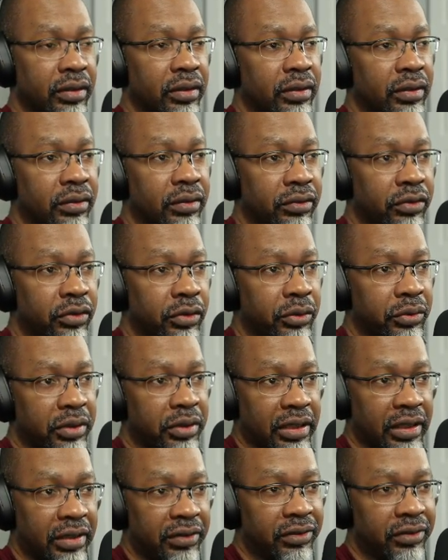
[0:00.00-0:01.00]
So
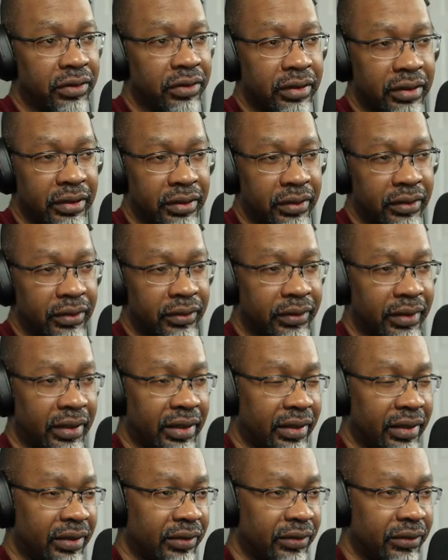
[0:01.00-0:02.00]
each of these
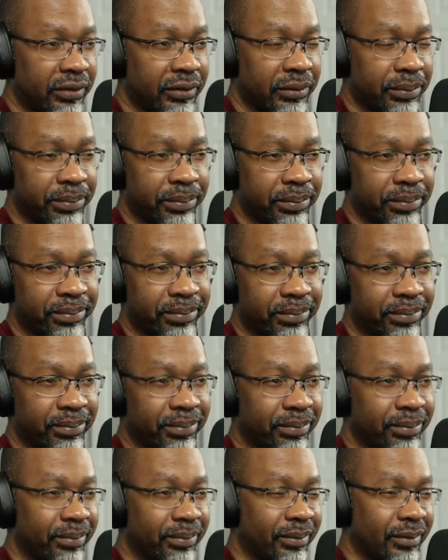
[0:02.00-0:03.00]
has,
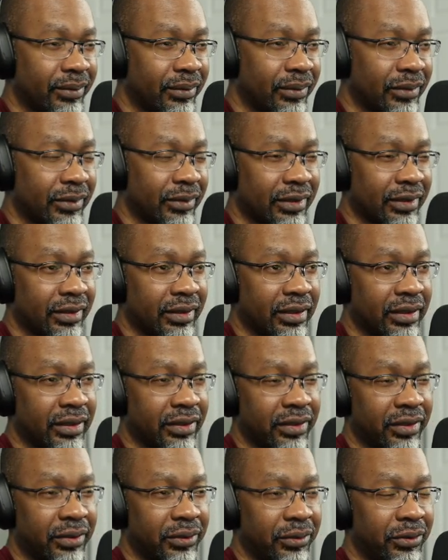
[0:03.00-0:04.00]
gosh, I
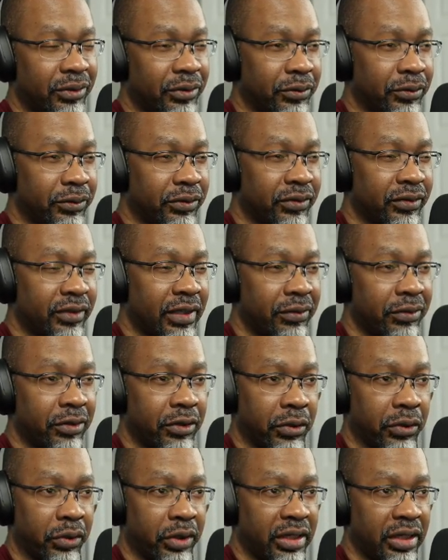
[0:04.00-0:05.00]
don't know, 7
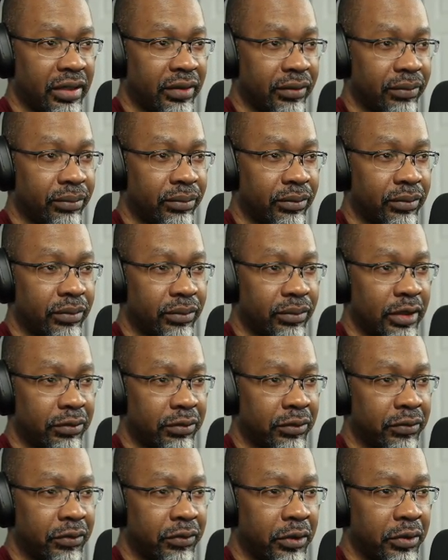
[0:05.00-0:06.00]
or 8 different
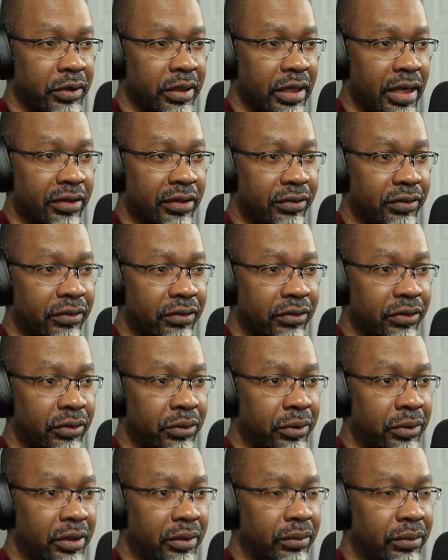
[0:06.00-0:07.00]
variations to
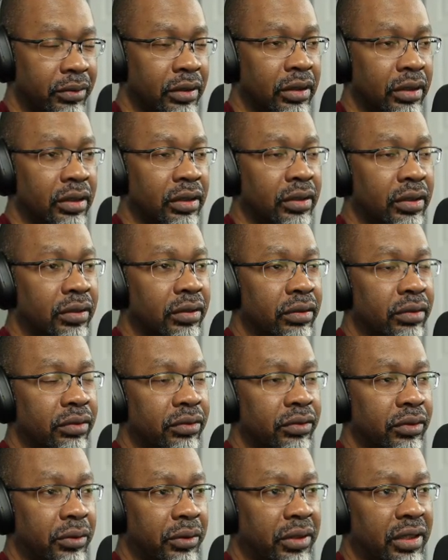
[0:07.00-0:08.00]
it.
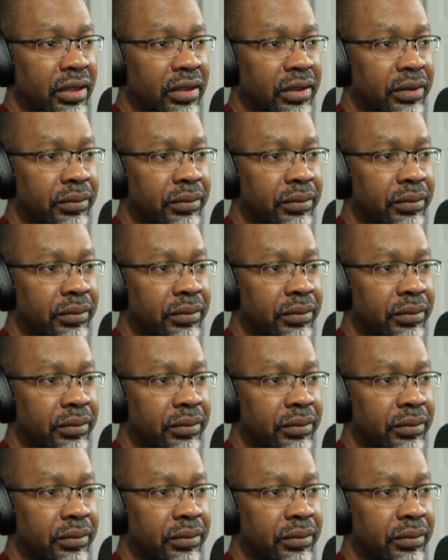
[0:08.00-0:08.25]
So yeah,